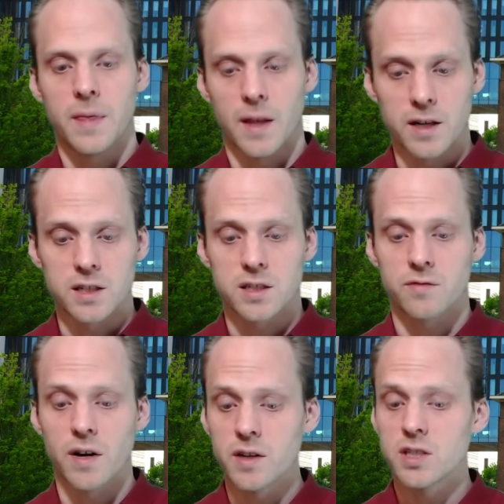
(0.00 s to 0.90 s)
Now there's
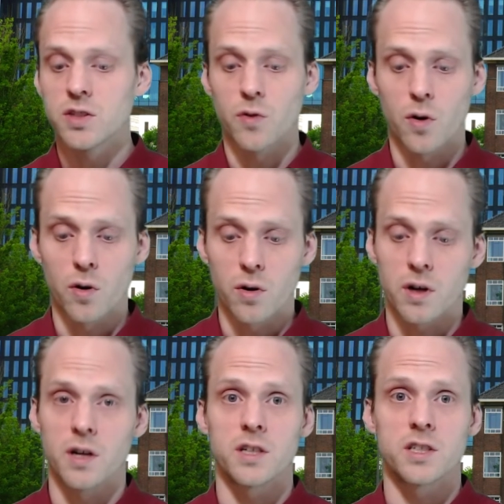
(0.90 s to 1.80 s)
very strong
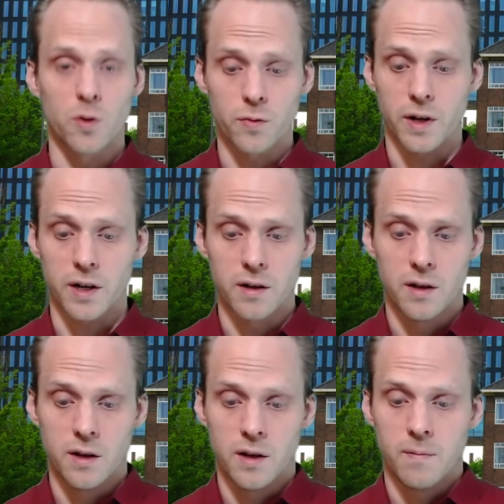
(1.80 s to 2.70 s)
uh, software
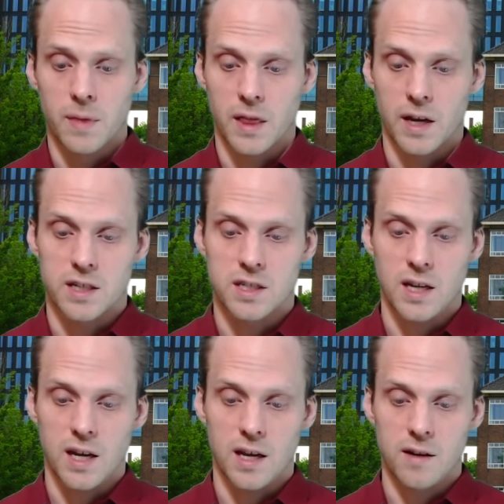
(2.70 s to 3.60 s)
like
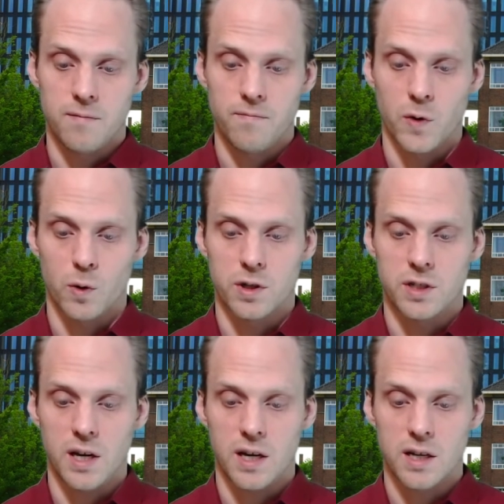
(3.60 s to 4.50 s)
Stan or
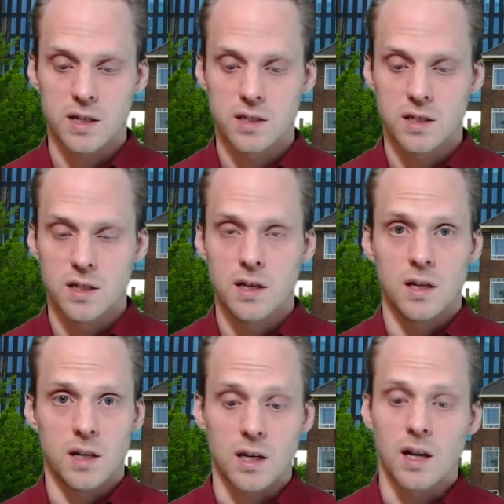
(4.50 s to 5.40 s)
JAGS
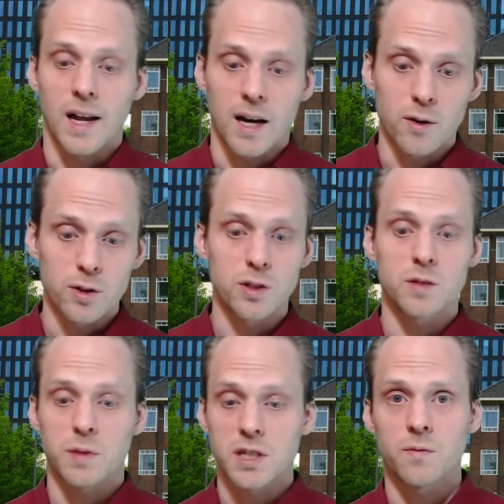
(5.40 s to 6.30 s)
that allows you to
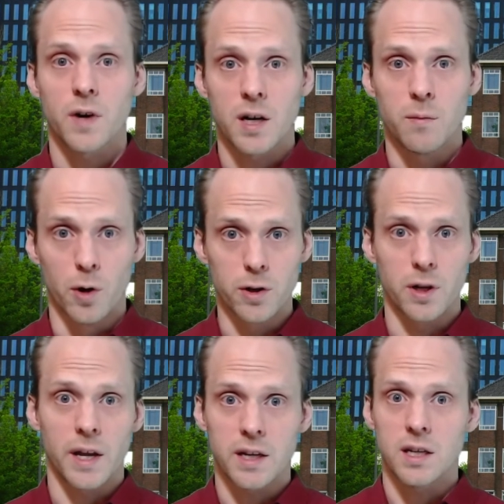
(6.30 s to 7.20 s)
specify a
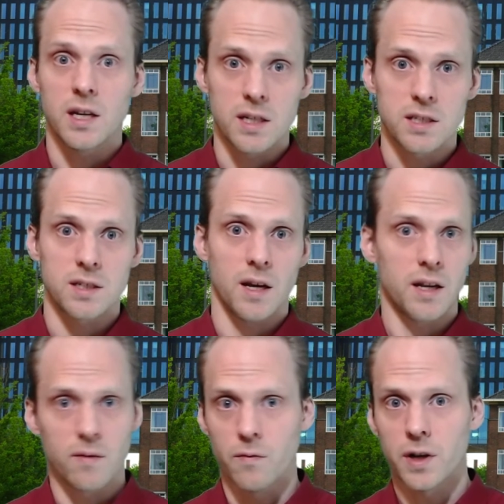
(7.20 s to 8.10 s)
model like this. And
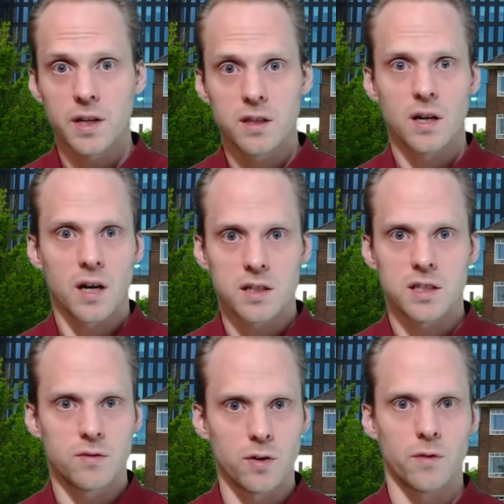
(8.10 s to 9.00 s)
then what it does,
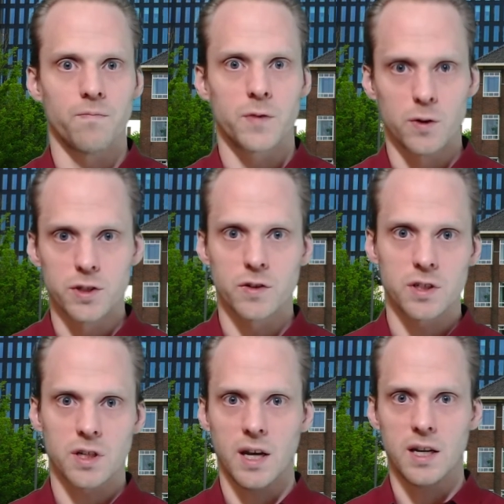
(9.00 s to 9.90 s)
it will
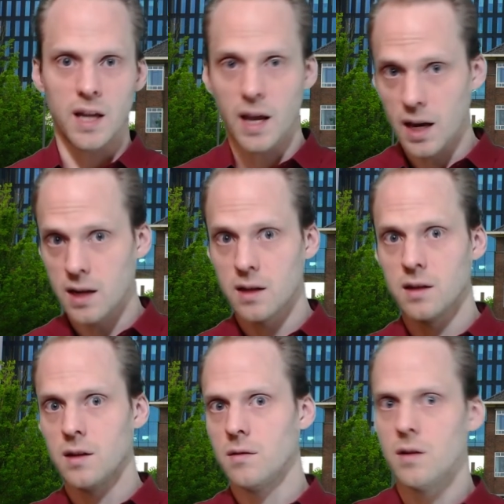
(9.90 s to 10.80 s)
construct a DAG
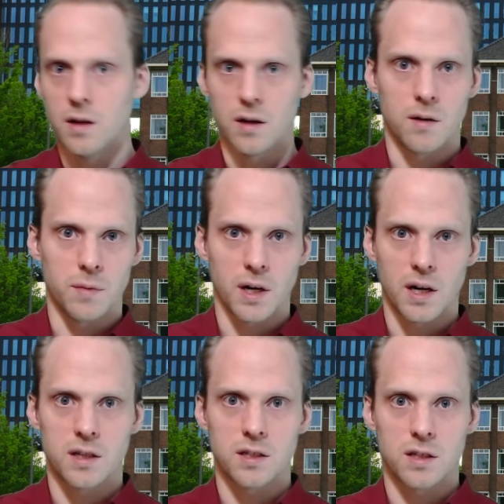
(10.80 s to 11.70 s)
uh, eh,
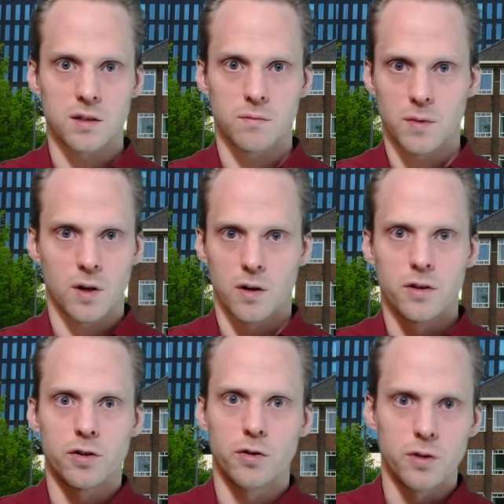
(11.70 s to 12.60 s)
behind the, eh, under
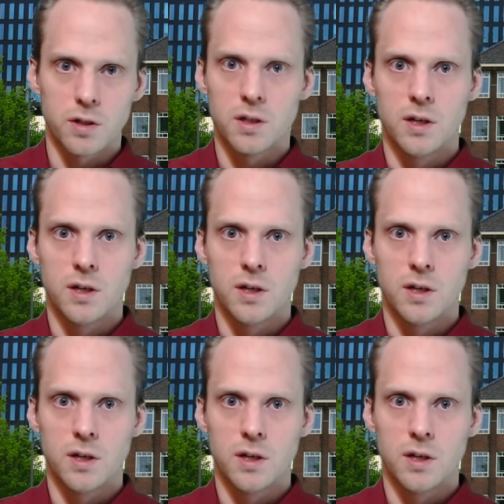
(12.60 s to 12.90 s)
the hood